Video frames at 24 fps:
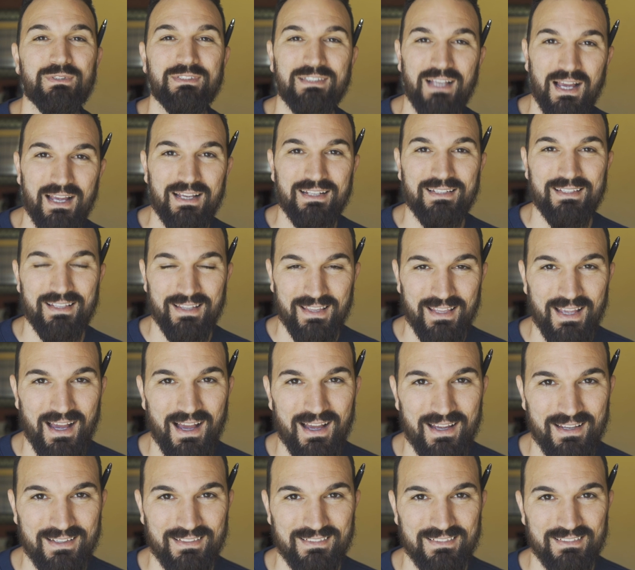sight to the
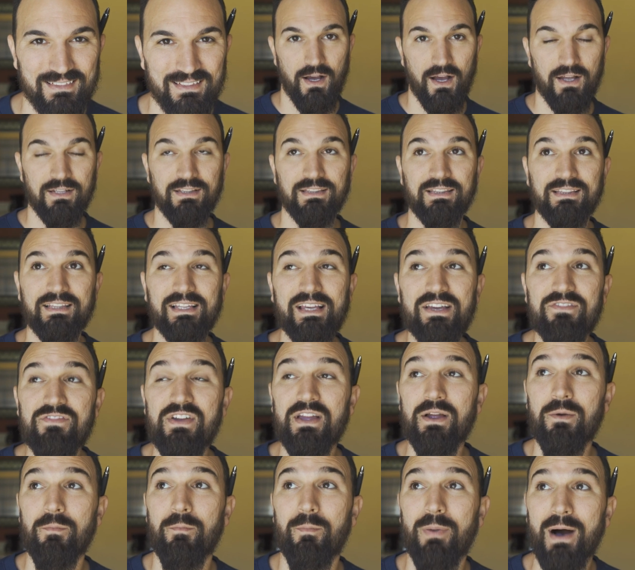eyes, a
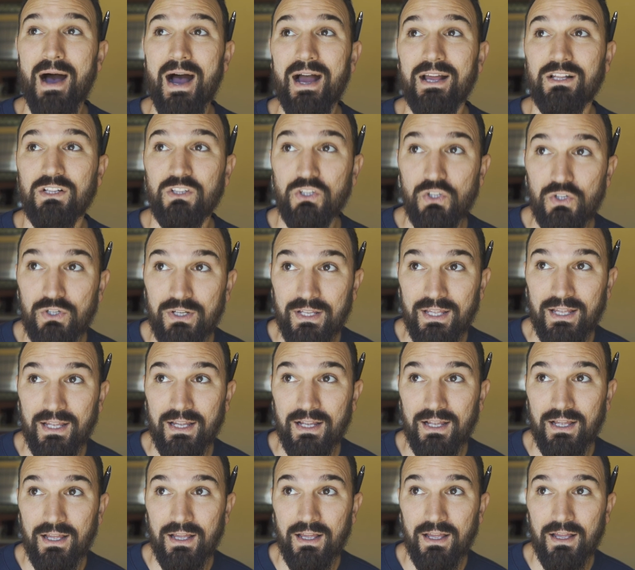living by
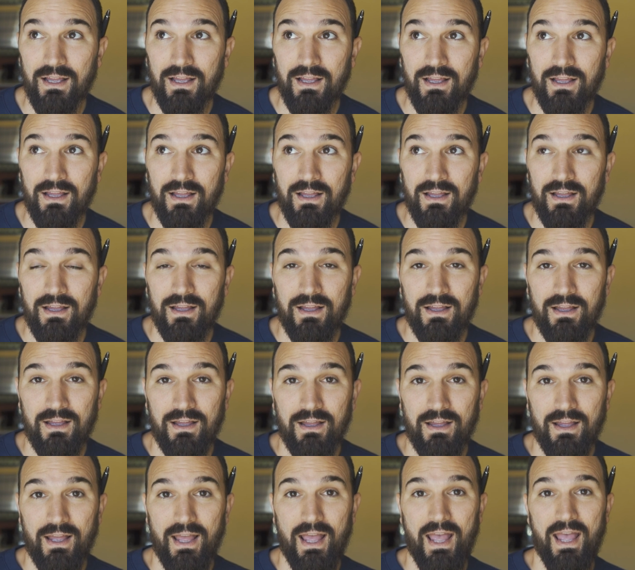looking,
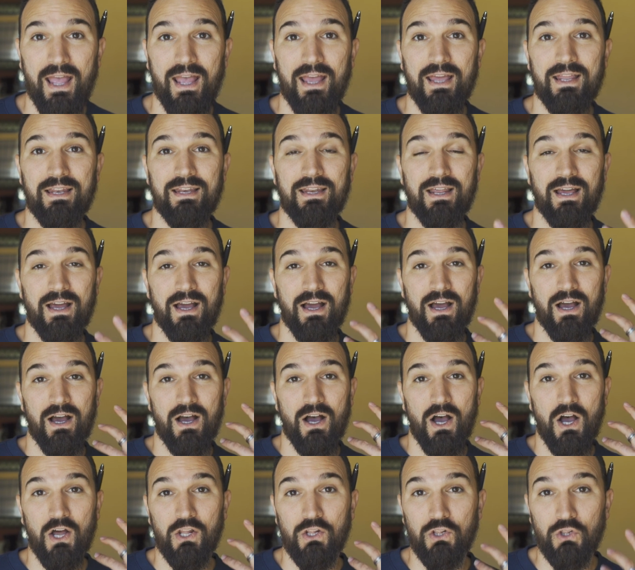and
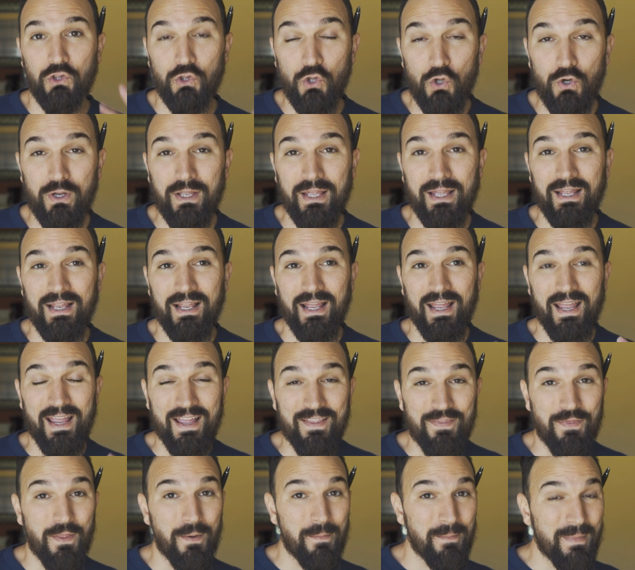a looking
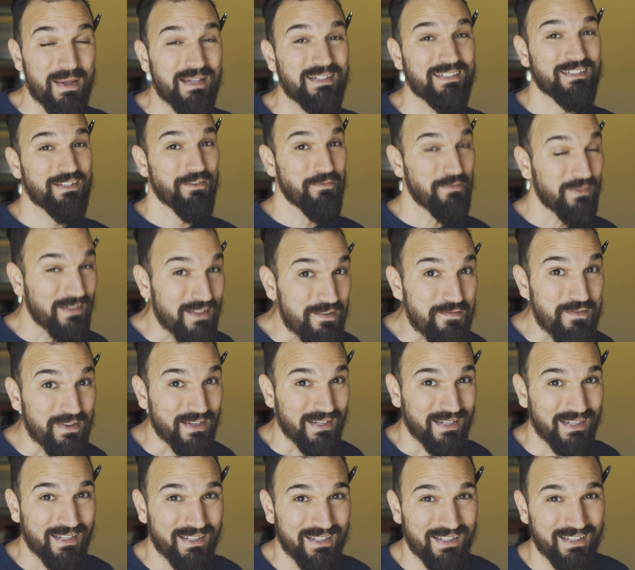in the midst of
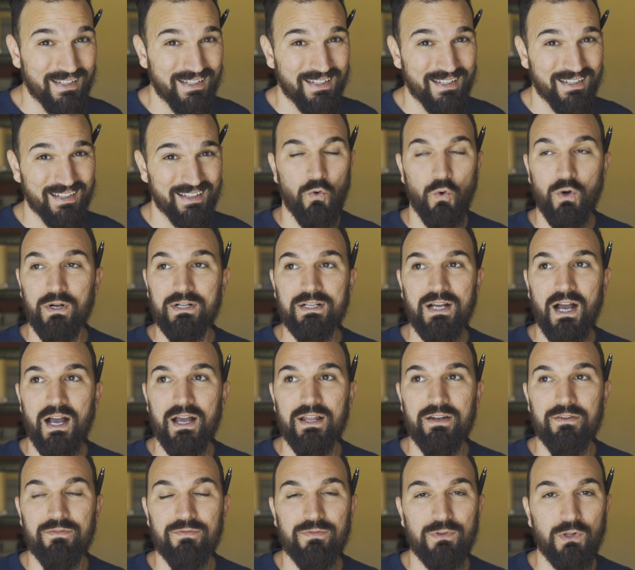living. What
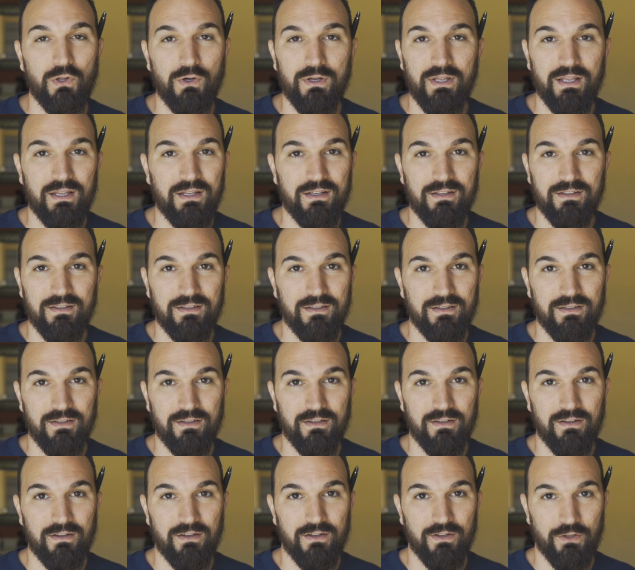kind of
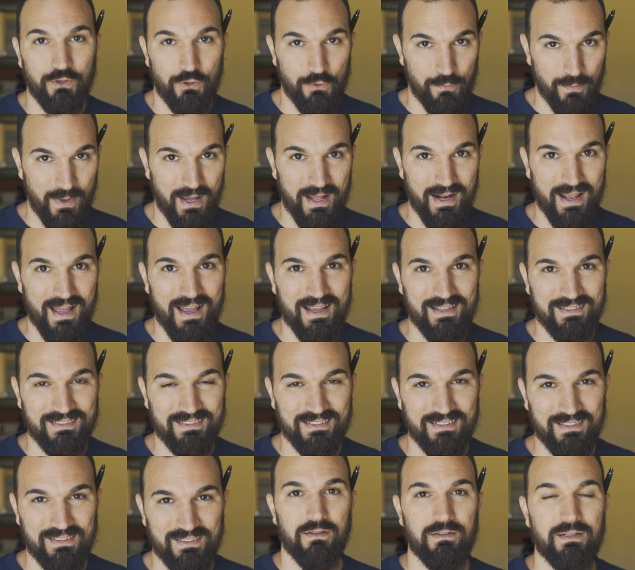looking, you might ask?
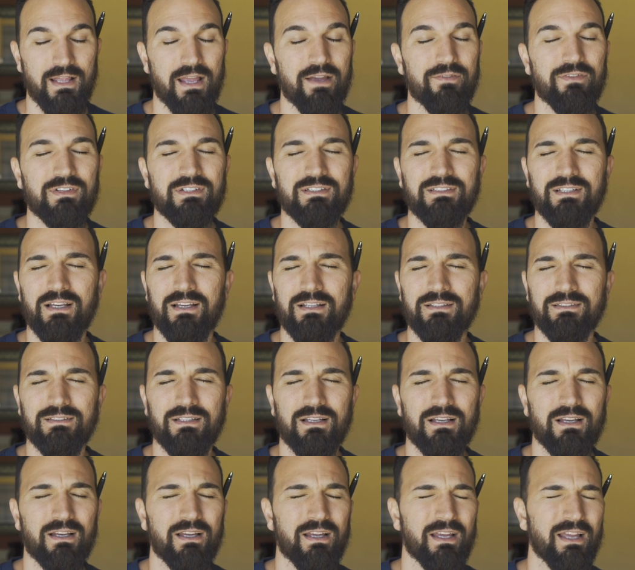David says,
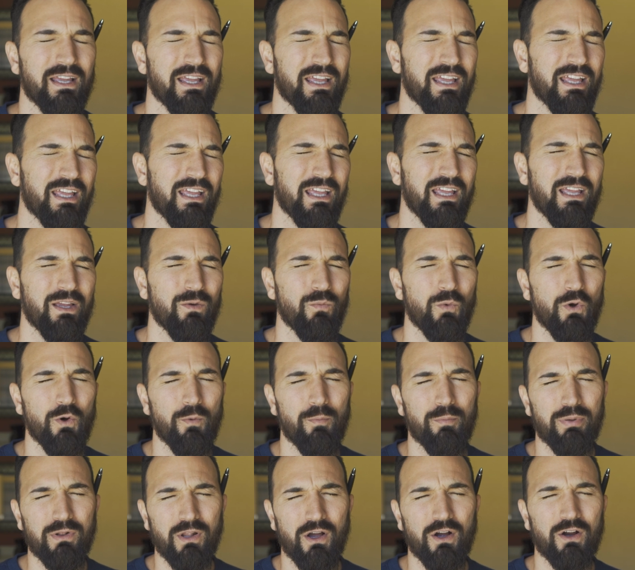"He will
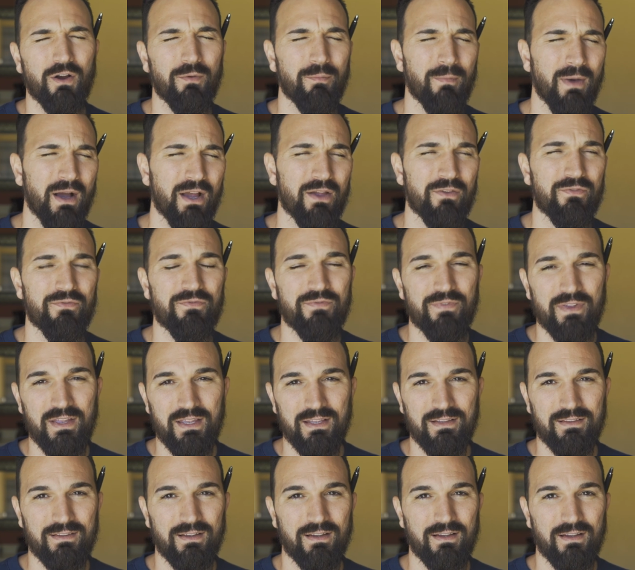pluck my
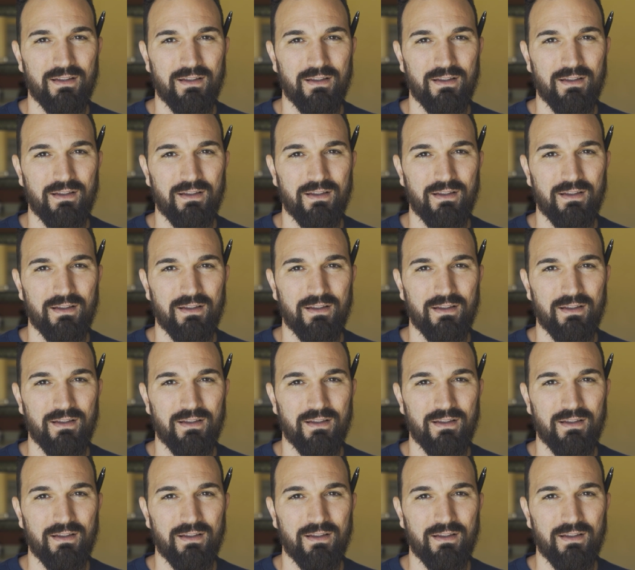feet